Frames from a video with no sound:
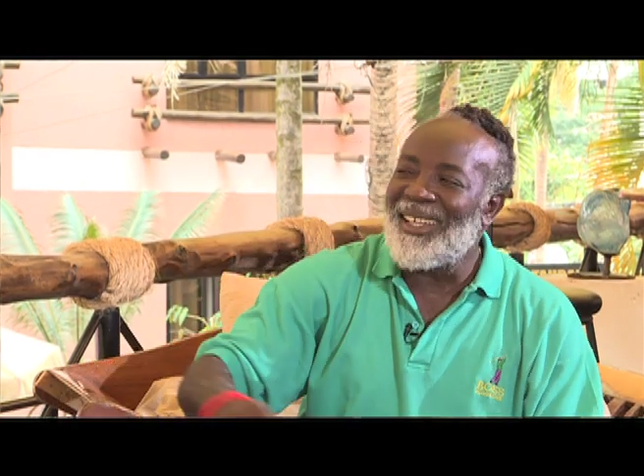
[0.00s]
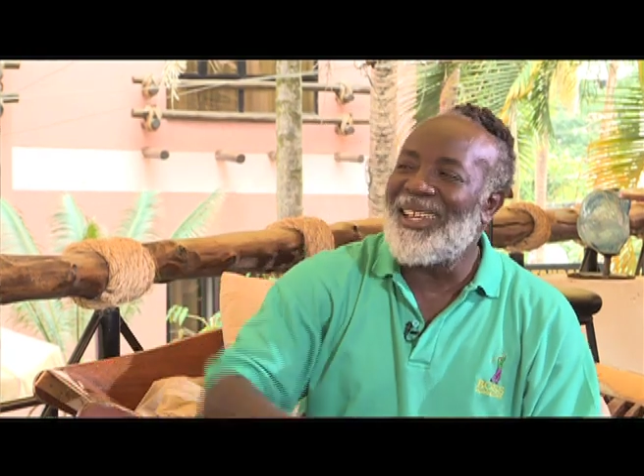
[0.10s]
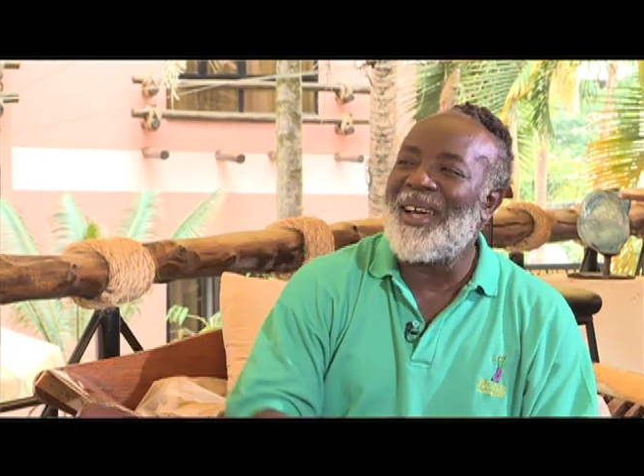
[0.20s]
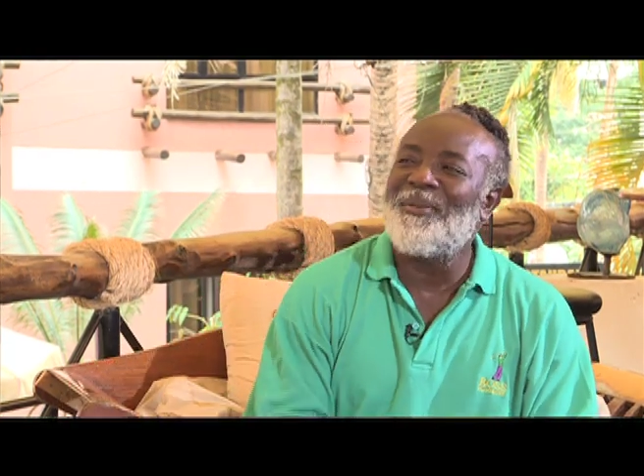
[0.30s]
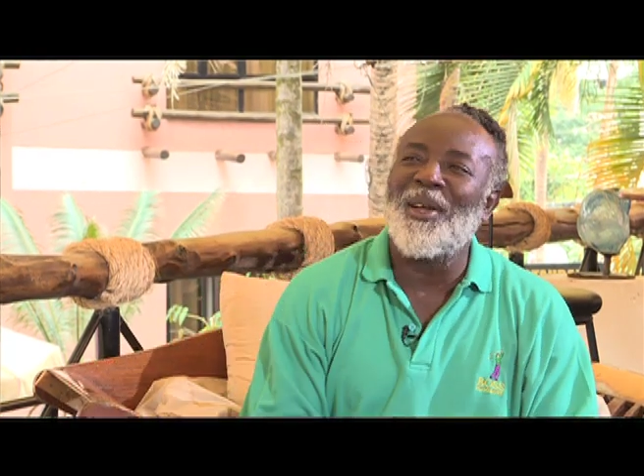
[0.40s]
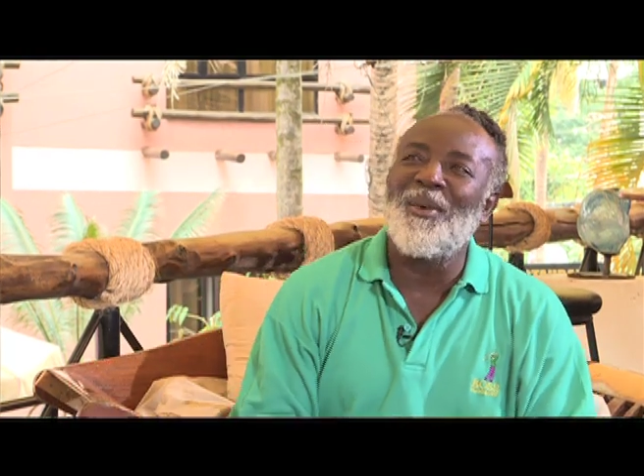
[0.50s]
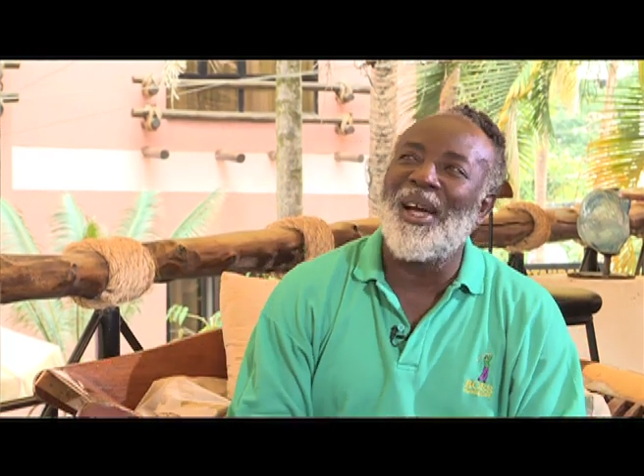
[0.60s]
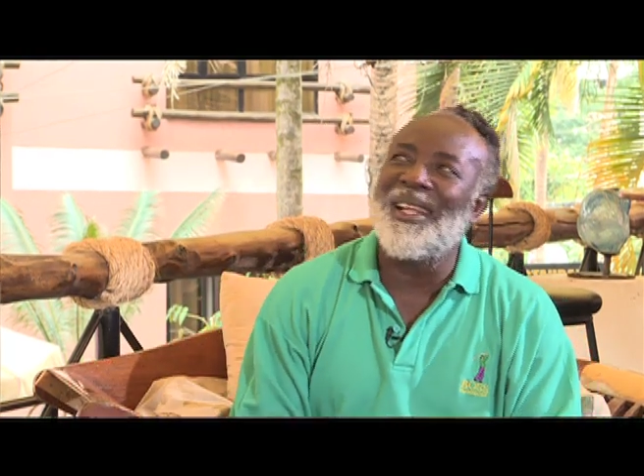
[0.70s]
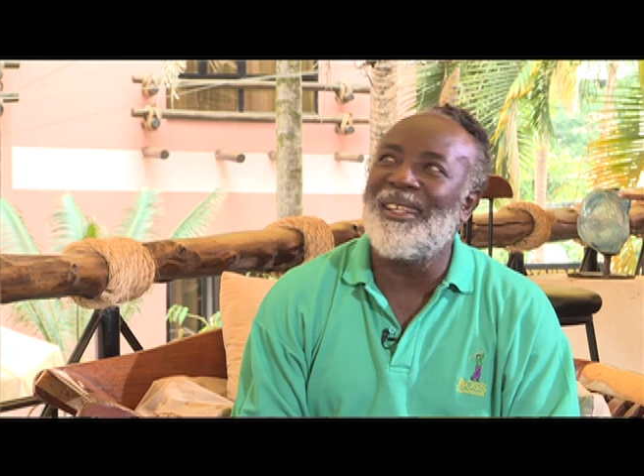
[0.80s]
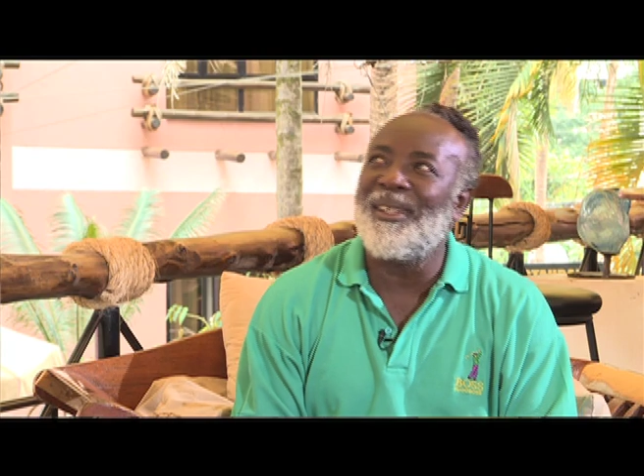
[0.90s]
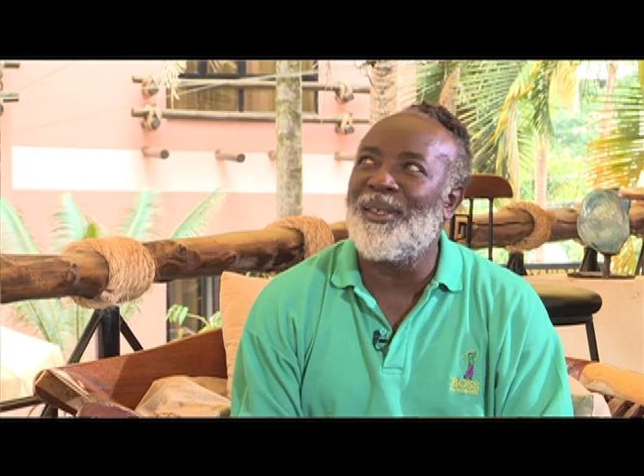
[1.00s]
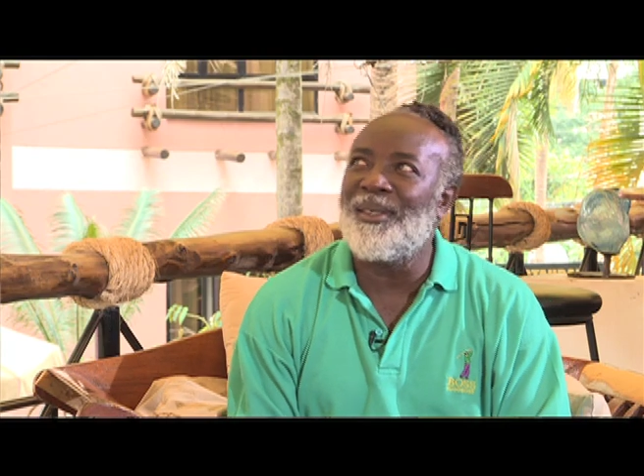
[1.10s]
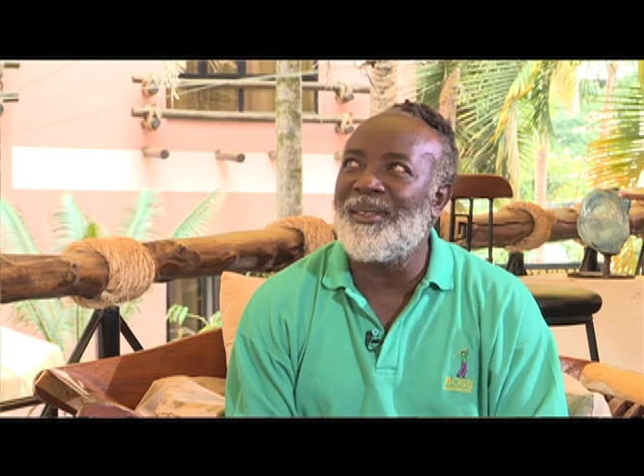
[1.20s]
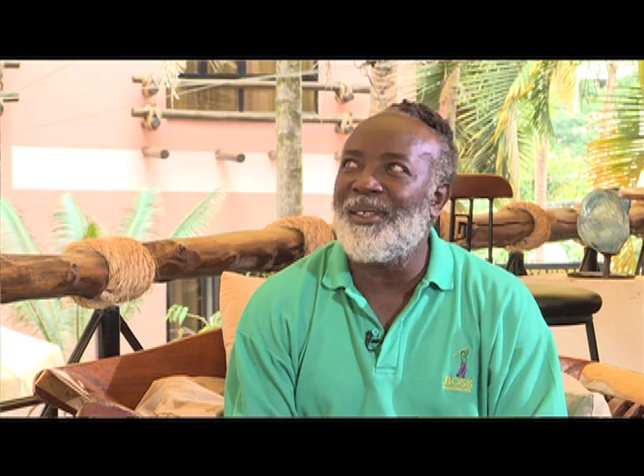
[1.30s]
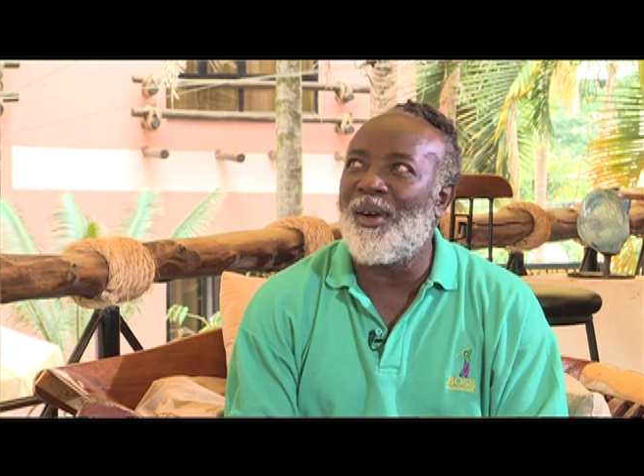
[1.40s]
And then after a while, you
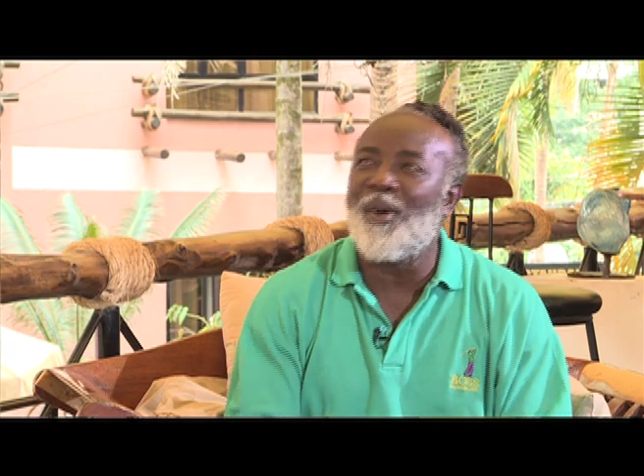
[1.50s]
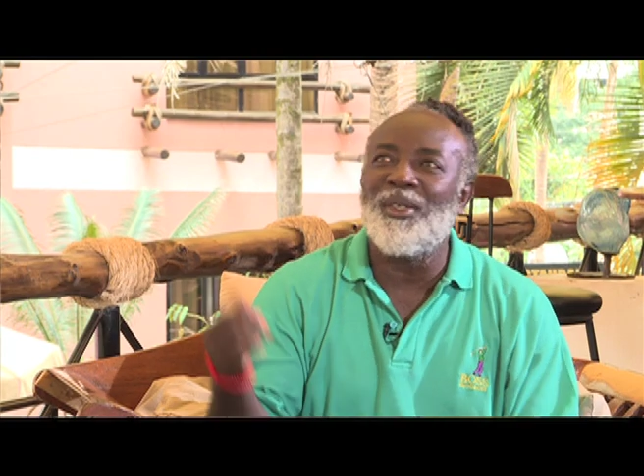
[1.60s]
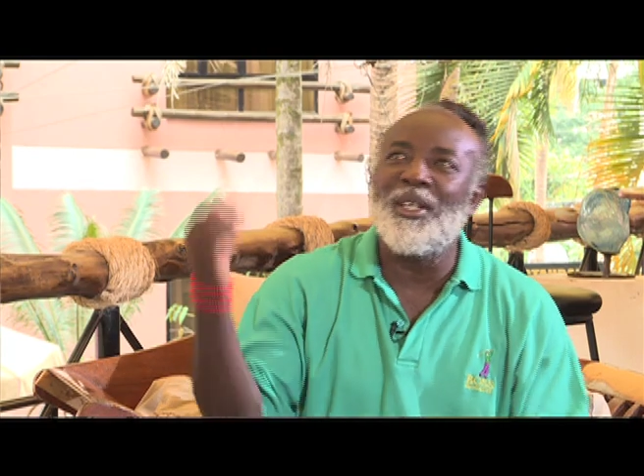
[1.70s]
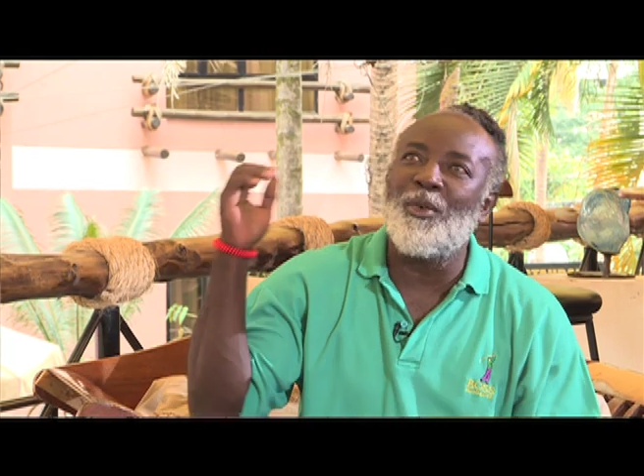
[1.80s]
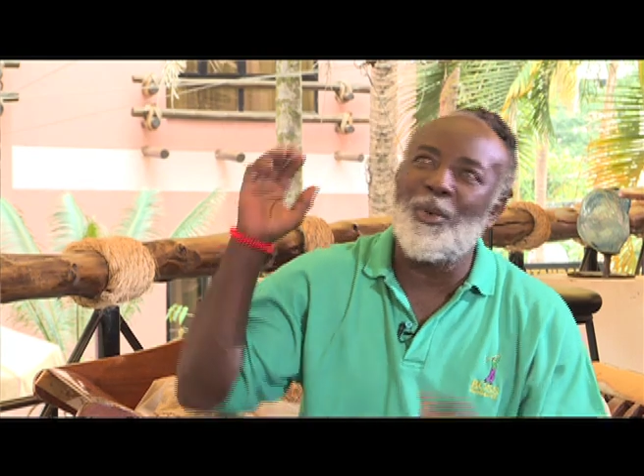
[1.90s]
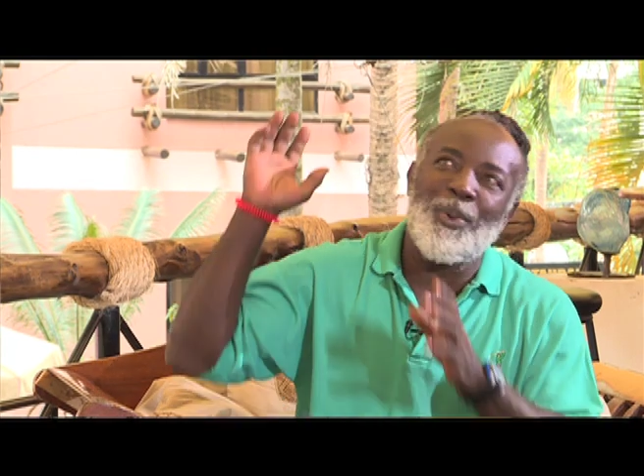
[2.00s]
know, you're out there,